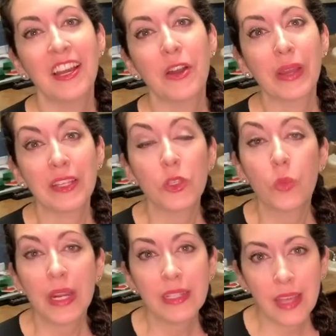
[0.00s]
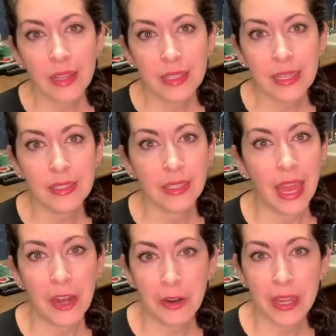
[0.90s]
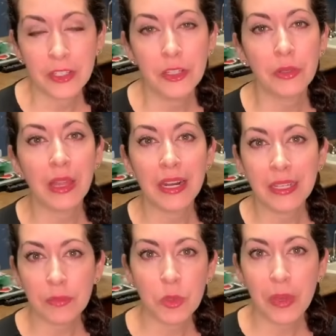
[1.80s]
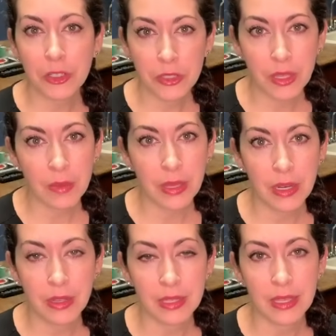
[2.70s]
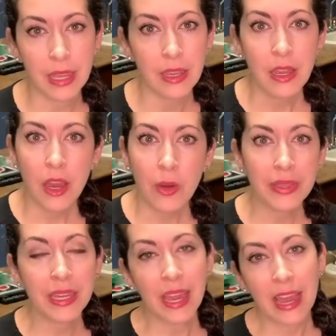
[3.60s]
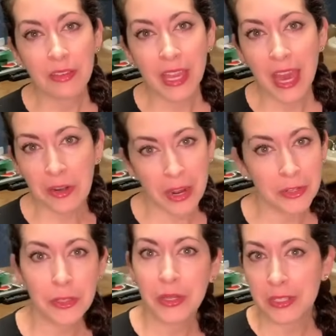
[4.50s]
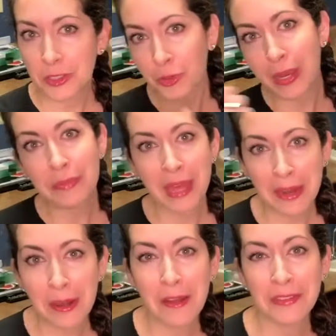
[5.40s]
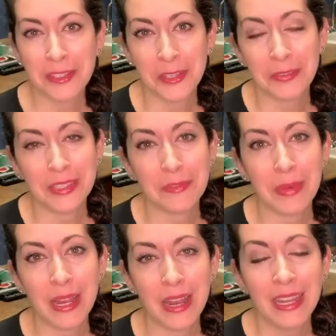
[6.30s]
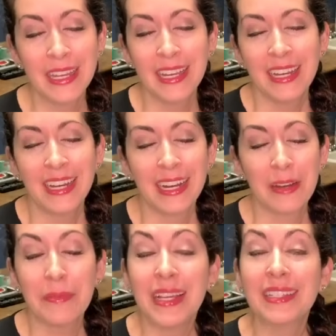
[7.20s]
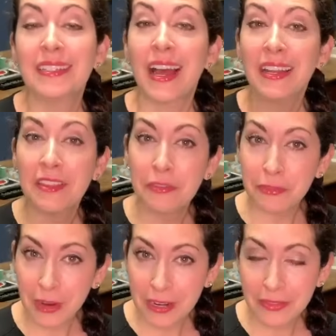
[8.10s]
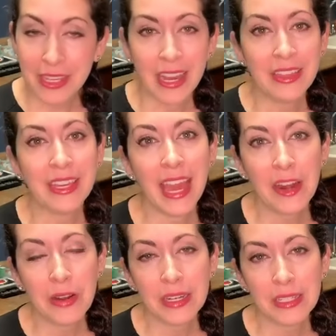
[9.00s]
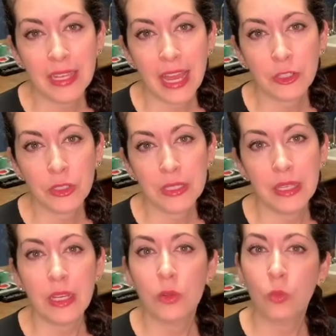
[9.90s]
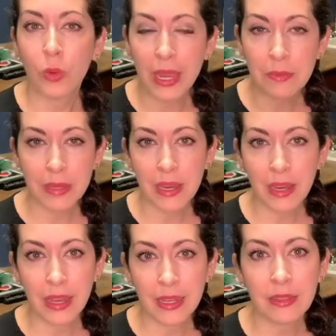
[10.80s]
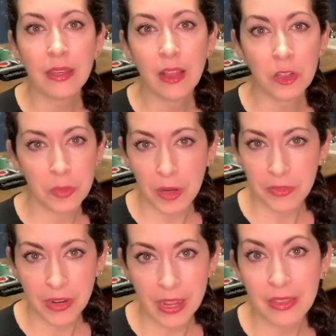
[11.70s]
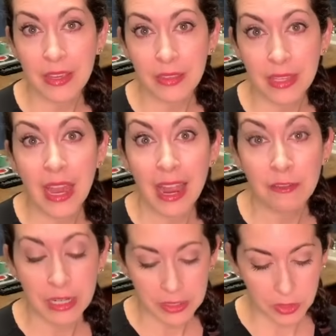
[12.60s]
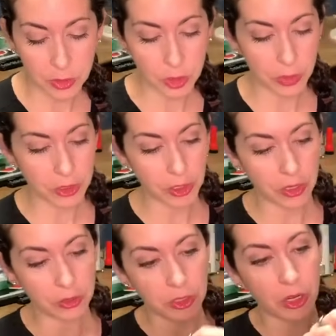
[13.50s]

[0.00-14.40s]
Okay, so what exactly is a cataract? You know, a lot of times when patients come in and they say, oh, I think I have a cataract, are you going to scrape that off the surface of my eye? It's not in the front of the eye. The cataract is actually sitting right behind the colored part of our eye, the iris. So I just want to show you just